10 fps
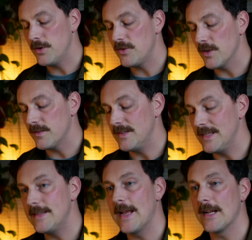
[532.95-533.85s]
can just
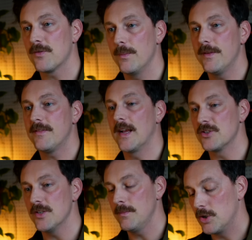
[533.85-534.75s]
detach from this
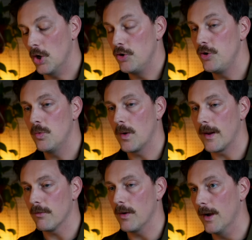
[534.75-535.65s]
session, go do
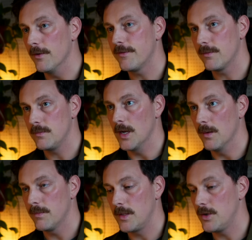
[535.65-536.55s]
whatever else, you
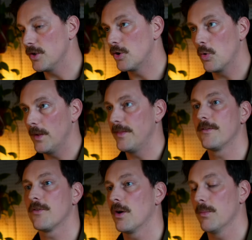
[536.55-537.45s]
know, you can quit
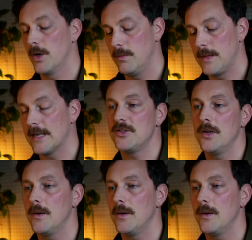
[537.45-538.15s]
this terminal. Actually,